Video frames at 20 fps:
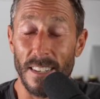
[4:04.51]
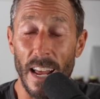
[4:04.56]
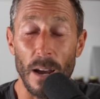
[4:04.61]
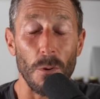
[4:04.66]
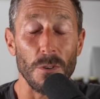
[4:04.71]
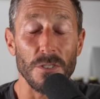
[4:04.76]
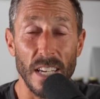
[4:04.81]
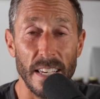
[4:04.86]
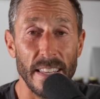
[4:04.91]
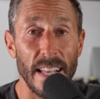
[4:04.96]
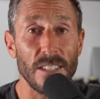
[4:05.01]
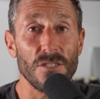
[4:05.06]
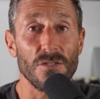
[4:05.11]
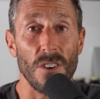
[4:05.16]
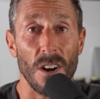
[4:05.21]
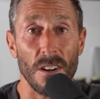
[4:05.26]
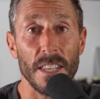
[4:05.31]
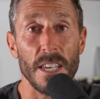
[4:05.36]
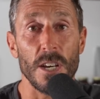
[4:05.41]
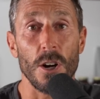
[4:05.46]
And I will say that
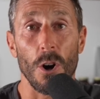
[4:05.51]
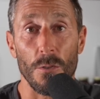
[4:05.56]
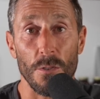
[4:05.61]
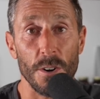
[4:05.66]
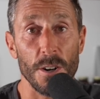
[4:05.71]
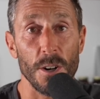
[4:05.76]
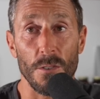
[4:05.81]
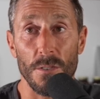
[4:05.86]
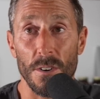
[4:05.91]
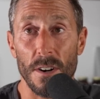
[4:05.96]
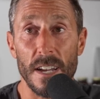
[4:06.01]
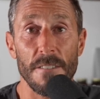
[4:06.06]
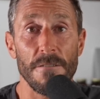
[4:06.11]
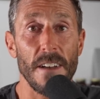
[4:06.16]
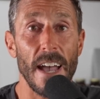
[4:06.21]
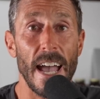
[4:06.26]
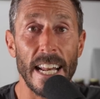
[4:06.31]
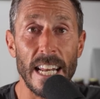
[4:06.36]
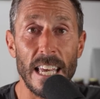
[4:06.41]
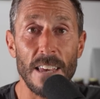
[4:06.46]
strongly over and over. If
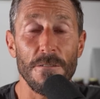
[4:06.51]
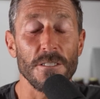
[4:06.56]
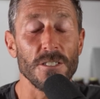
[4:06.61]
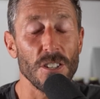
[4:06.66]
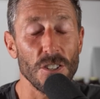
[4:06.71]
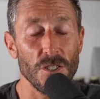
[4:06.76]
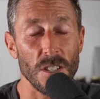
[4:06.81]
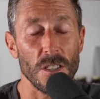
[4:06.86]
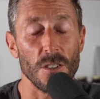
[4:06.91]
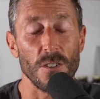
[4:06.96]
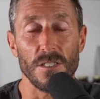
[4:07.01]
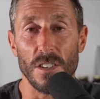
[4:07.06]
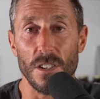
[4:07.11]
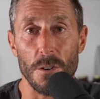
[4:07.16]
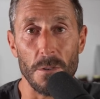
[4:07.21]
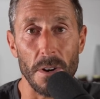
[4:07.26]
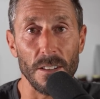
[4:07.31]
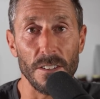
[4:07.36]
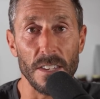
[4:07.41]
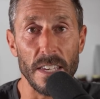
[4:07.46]
any physician looks at
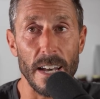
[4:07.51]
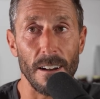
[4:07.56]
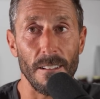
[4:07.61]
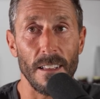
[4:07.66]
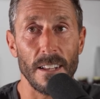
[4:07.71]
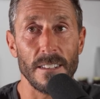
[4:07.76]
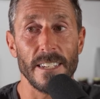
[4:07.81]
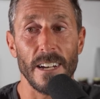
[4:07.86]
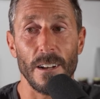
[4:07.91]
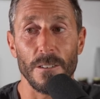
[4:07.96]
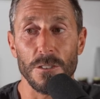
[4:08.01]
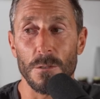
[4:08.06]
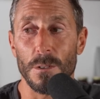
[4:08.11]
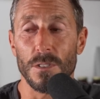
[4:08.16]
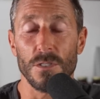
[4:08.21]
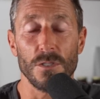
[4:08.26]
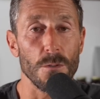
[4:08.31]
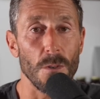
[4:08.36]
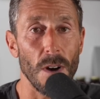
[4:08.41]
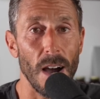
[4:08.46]
your LDL and tells you
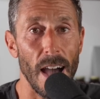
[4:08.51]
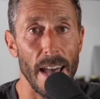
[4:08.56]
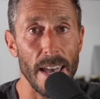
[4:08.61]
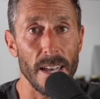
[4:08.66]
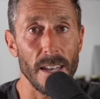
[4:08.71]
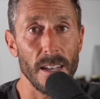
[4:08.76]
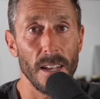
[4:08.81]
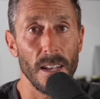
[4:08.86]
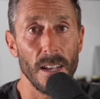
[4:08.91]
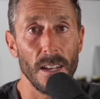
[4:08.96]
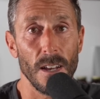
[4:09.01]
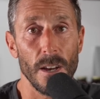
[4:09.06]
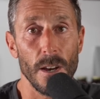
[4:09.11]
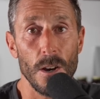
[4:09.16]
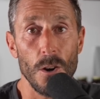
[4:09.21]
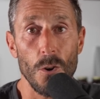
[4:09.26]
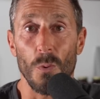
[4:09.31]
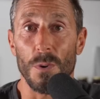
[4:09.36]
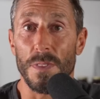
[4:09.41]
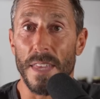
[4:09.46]
it's too high
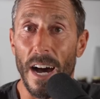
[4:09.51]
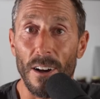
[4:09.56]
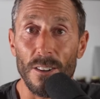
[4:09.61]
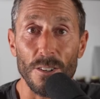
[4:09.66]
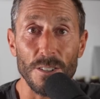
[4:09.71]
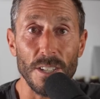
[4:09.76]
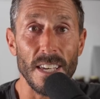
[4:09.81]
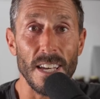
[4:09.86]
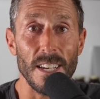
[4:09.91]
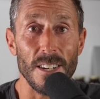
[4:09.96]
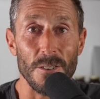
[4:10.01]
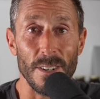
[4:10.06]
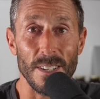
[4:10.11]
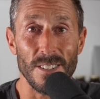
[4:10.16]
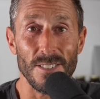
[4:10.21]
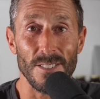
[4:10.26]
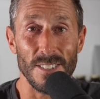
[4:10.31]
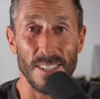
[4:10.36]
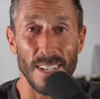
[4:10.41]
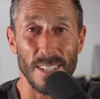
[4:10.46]
without looking at your
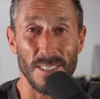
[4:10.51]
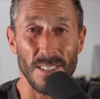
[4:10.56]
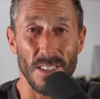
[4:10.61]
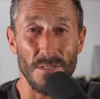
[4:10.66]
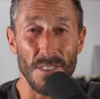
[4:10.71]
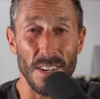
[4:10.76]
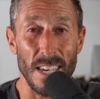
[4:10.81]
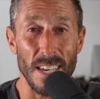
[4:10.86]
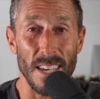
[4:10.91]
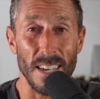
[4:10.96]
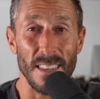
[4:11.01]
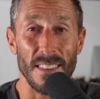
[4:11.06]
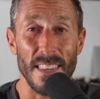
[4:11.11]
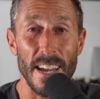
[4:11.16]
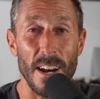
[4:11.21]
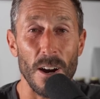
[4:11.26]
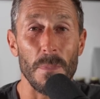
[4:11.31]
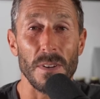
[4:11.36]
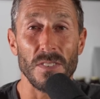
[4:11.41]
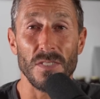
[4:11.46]
insulin sensitivity,
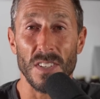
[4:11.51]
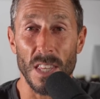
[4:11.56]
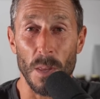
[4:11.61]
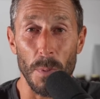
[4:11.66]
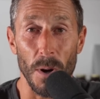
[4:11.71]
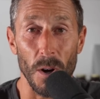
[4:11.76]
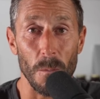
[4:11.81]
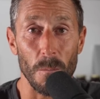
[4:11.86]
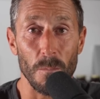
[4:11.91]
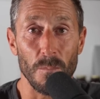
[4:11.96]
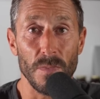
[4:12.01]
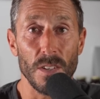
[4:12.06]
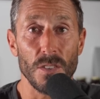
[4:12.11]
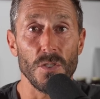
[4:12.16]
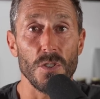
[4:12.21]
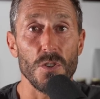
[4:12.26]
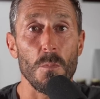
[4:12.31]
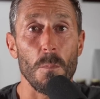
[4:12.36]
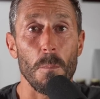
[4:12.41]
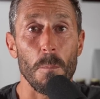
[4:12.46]
they are missing the boat.
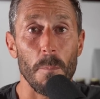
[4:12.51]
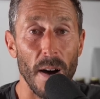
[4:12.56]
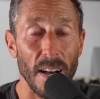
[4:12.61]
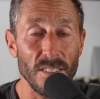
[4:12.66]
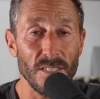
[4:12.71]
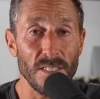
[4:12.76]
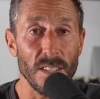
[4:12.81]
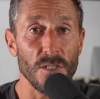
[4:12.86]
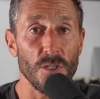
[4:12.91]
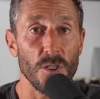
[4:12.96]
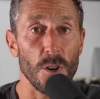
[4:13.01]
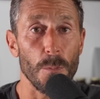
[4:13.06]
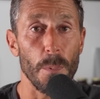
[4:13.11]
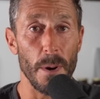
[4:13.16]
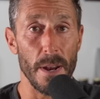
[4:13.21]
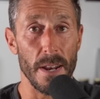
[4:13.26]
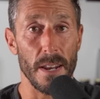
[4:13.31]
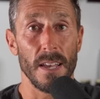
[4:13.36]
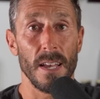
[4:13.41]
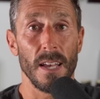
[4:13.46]
So you must
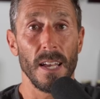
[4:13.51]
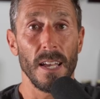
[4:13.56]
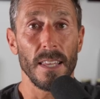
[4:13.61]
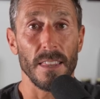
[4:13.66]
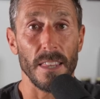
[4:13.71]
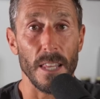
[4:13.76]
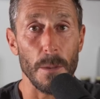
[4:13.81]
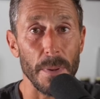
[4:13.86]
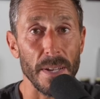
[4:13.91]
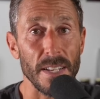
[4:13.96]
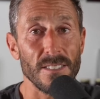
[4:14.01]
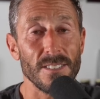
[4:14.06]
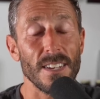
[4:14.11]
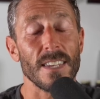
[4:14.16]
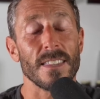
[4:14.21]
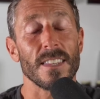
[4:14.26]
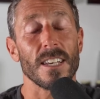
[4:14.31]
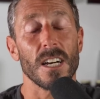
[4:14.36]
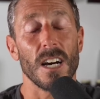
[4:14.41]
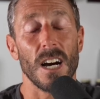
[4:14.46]
interpret lipids
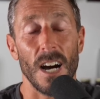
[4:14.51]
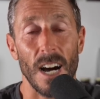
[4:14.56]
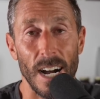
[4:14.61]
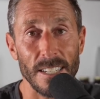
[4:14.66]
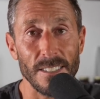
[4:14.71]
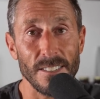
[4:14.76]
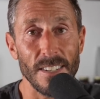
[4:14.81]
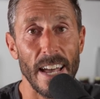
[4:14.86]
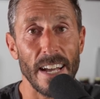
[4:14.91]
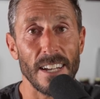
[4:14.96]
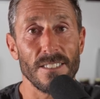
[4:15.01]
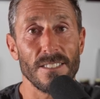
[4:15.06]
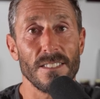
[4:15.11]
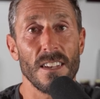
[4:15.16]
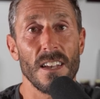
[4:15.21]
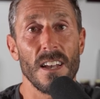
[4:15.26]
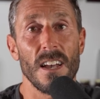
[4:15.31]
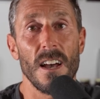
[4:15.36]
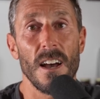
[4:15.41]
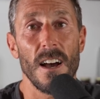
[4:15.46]
in the
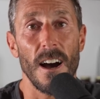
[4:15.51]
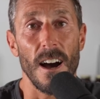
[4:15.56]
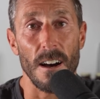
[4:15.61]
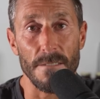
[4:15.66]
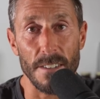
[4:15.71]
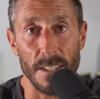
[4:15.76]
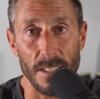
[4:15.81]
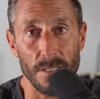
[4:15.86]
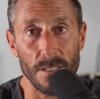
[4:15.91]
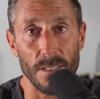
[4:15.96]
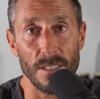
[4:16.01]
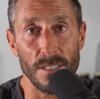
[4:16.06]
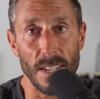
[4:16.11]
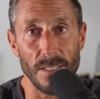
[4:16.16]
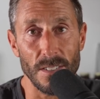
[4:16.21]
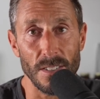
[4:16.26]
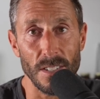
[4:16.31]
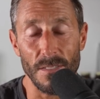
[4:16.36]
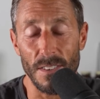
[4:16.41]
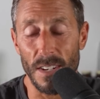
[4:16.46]
context of insulin
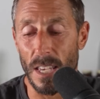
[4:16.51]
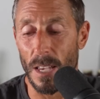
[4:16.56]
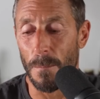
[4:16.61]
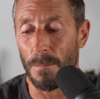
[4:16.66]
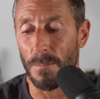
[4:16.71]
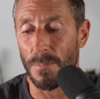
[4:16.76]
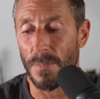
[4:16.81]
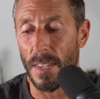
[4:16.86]
sensitivity.